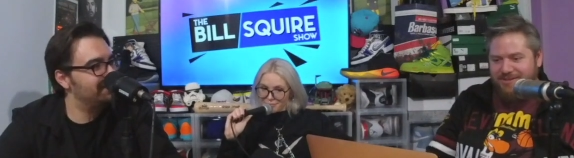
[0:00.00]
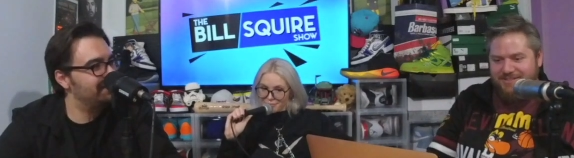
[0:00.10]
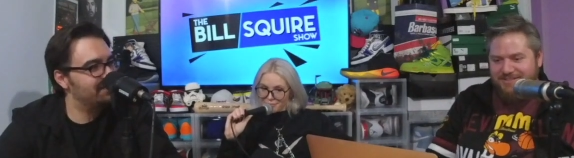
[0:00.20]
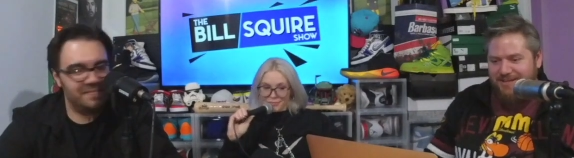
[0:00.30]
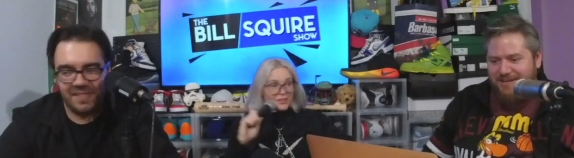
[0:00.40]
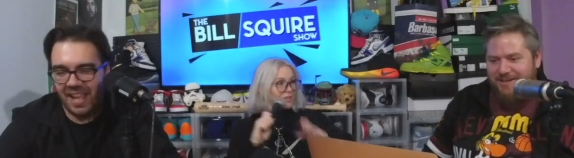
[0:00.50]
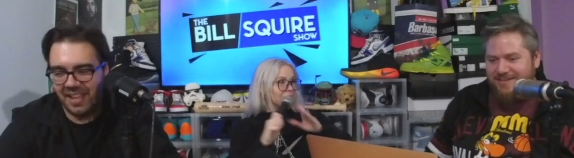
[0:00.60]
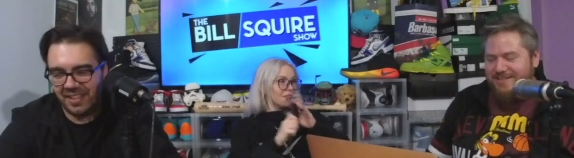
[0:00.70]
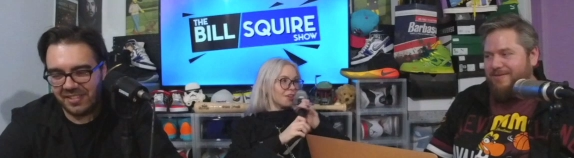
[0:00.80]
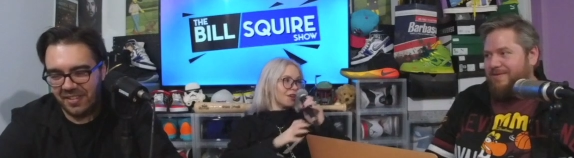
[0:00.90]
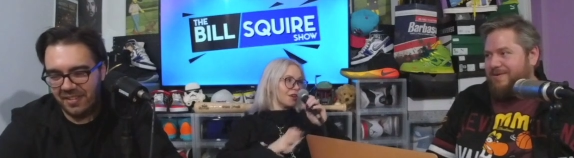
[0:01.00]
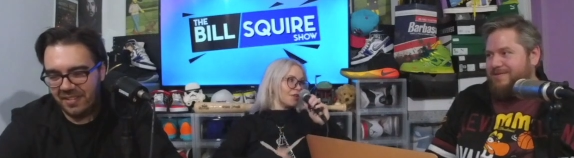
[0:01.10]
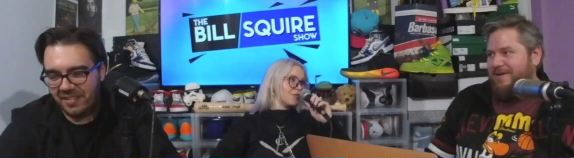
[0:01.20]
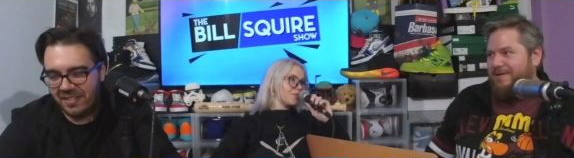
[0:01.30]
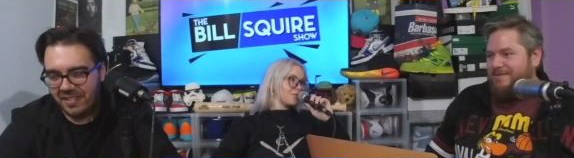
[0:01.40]
Speaker 1: these? Yeah. Because I don't really want to
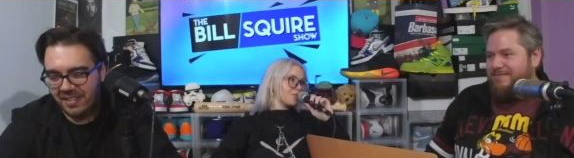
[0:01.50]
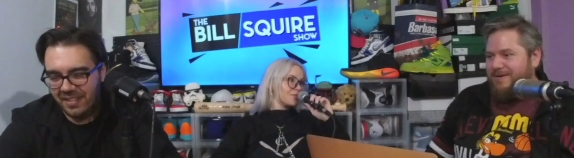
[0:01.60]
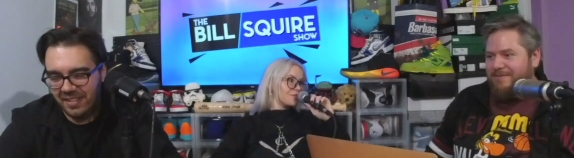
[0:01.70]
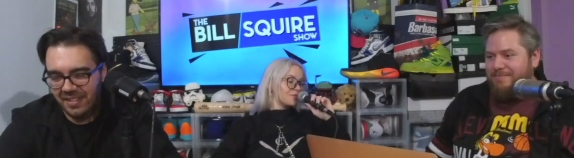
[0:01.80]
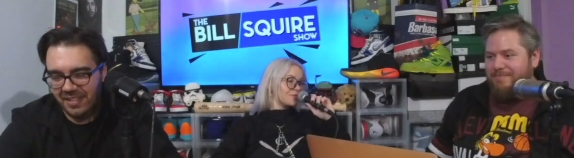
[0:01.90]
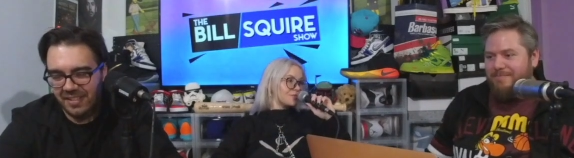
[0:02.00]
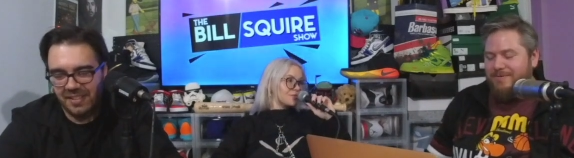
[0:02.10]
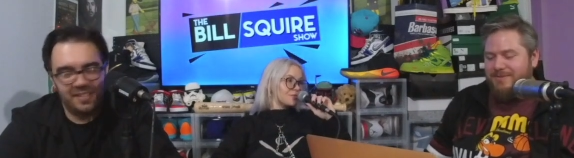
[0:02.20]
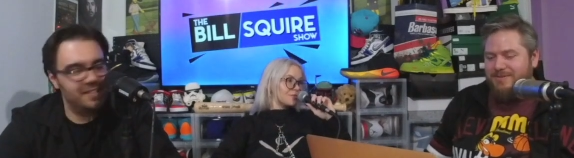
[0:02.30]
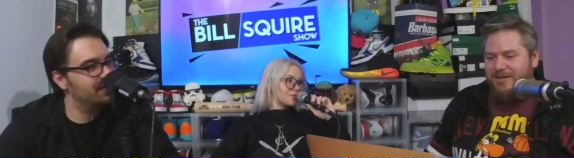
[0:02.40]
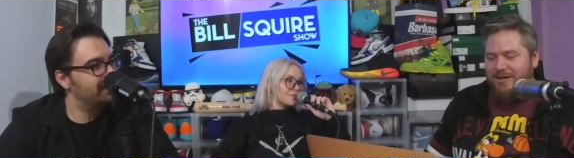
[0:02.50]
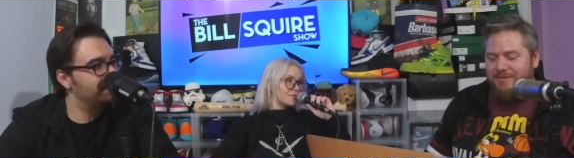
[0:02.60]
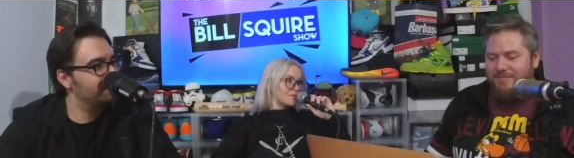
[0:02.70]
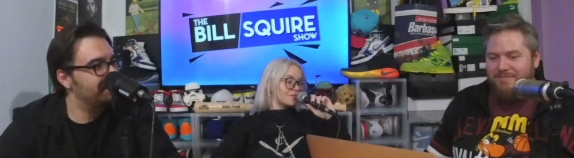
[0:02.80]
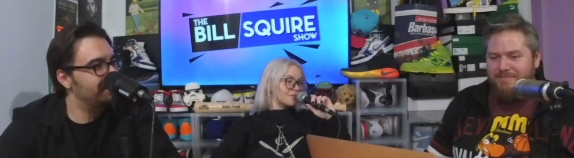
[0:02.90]
talk about a uh,
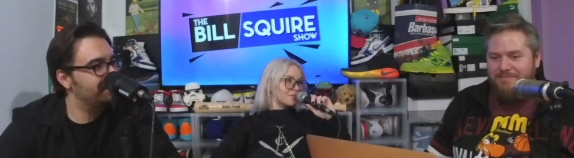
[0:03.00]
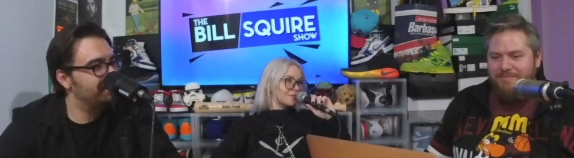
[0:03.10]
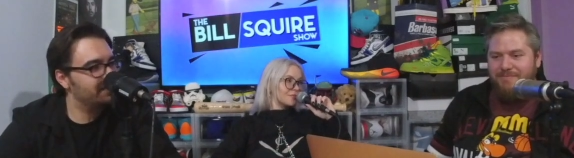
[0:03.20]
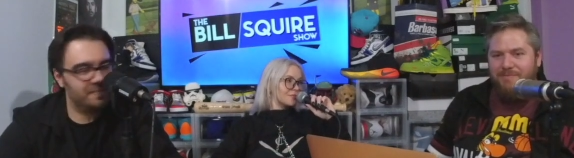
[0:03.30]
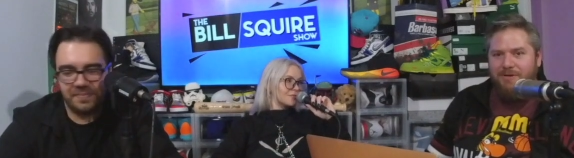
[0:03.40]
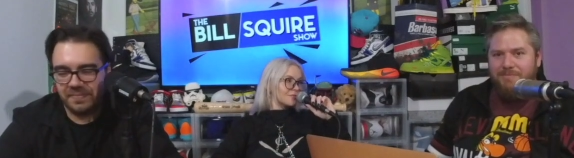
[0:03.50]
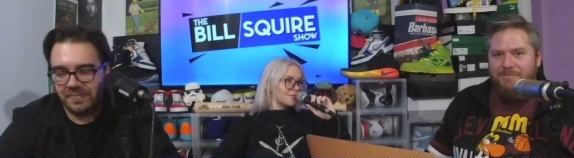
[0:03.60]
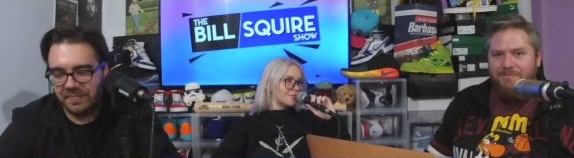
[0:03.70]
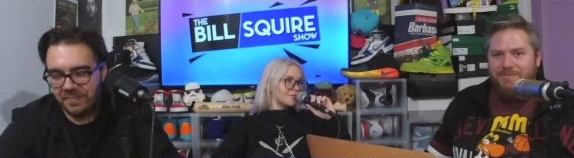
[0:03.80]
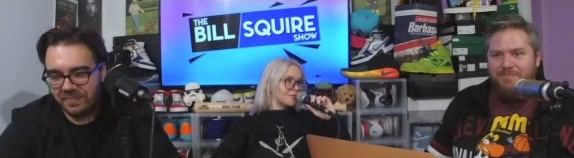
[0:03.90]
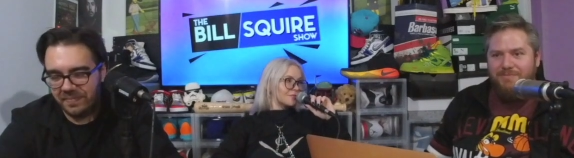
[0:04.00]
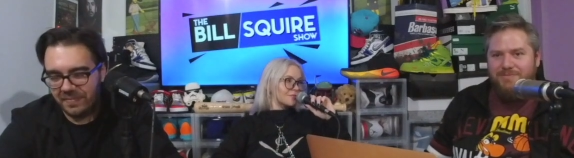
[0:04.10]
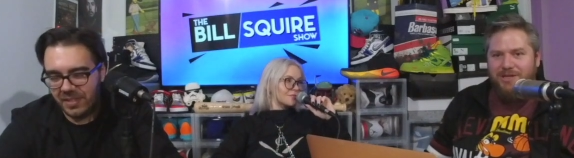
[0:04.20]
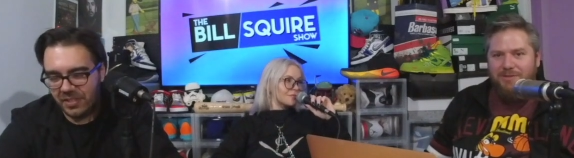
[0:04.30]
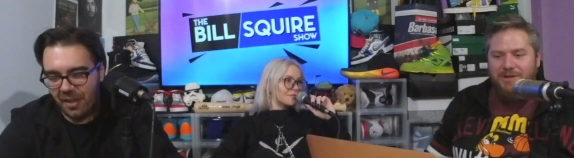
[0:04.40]
child,
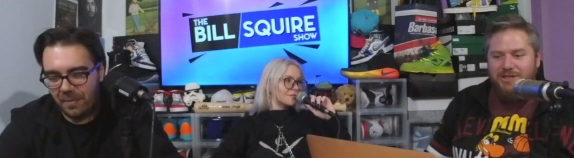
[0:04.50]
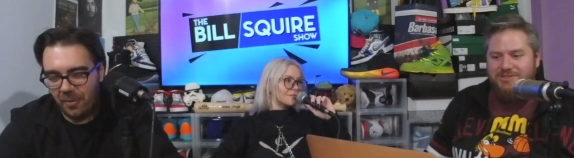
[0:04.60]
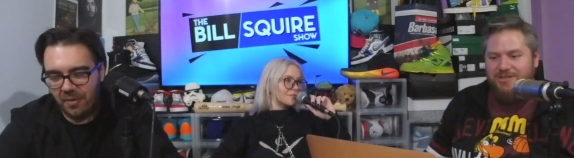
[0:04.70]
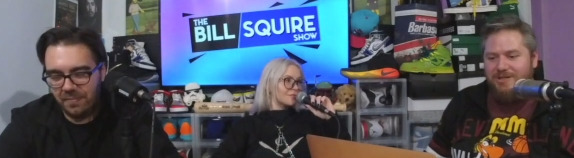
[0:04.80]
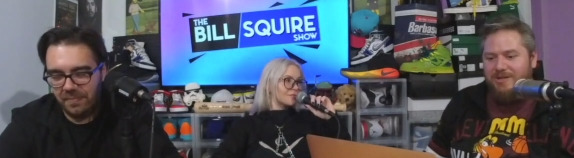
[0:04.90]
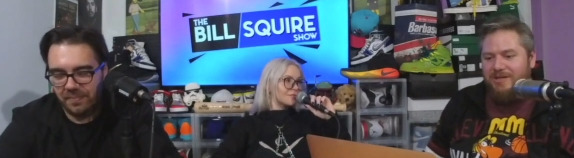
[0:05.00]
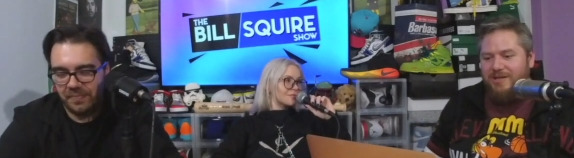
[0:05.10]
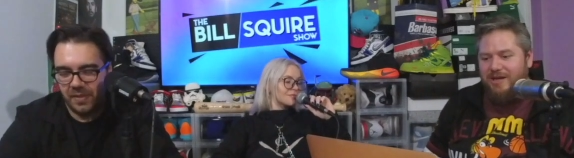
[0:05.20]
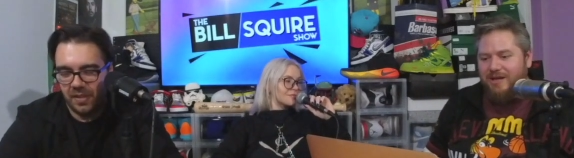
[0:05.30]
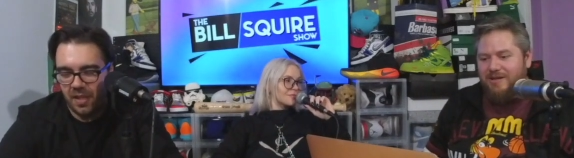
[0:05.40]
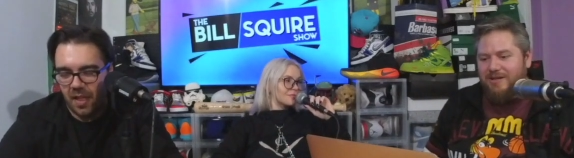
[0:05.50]
child, child Porn? Yeah.